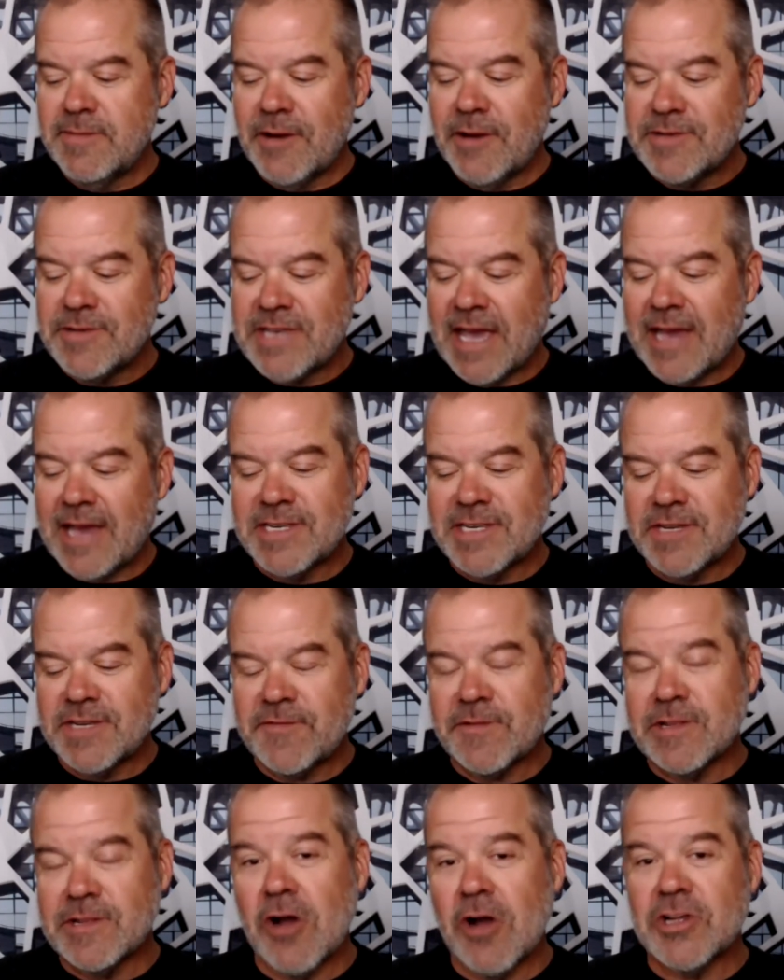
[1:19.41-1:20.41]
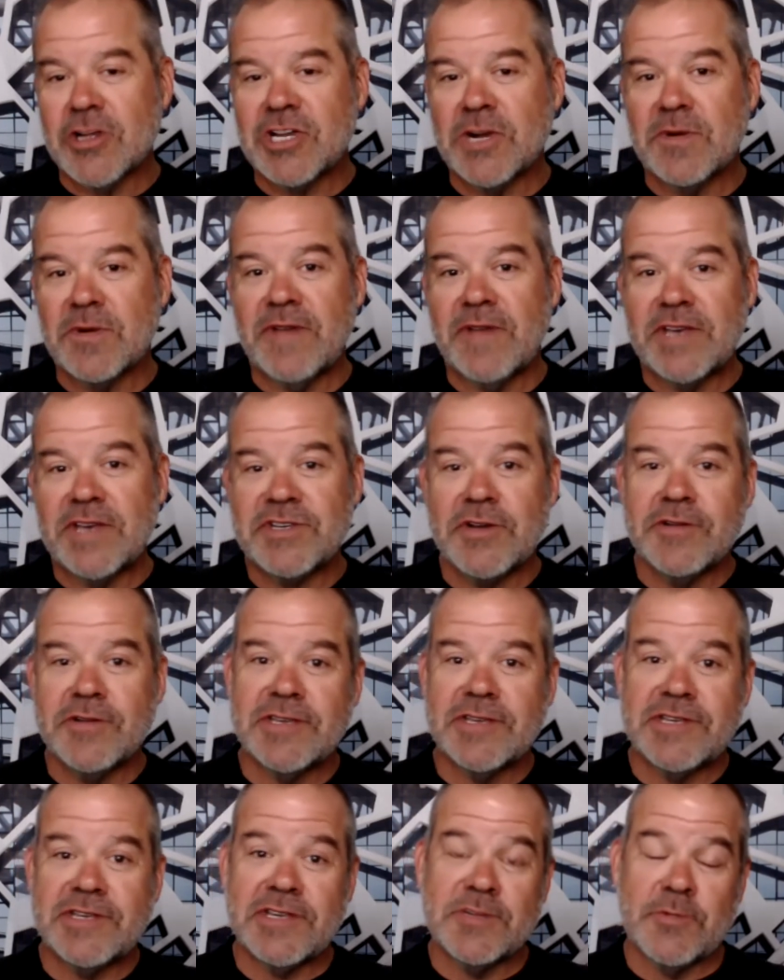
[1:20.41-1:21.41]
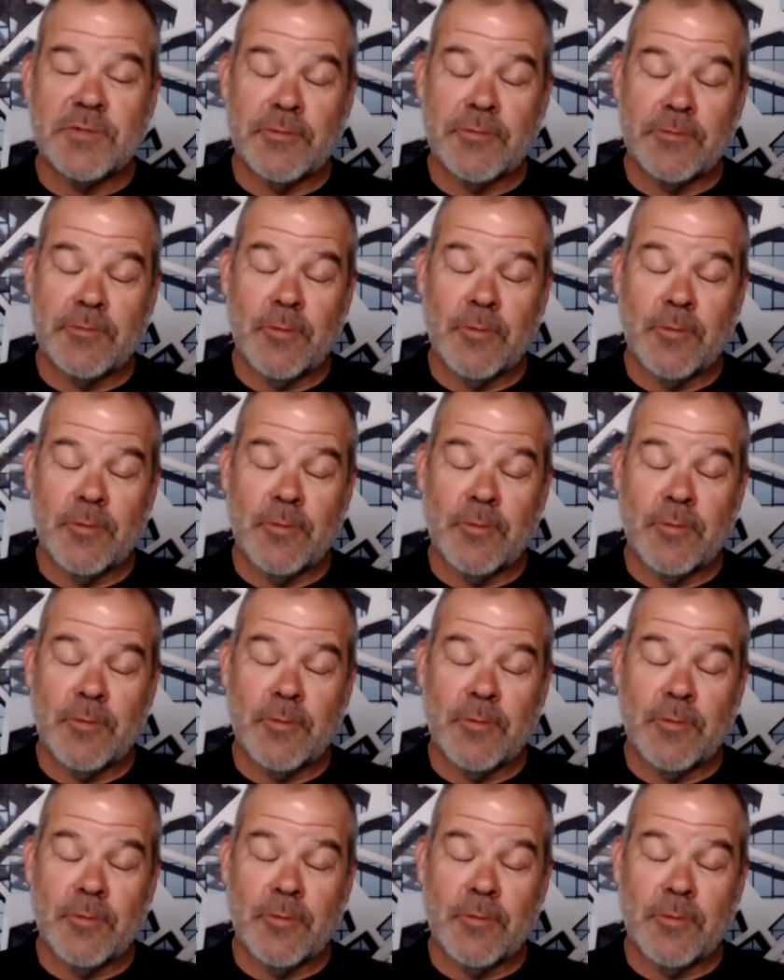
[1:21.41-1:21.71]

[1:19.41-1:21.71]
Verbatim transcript: most cases for long-term investors this is re-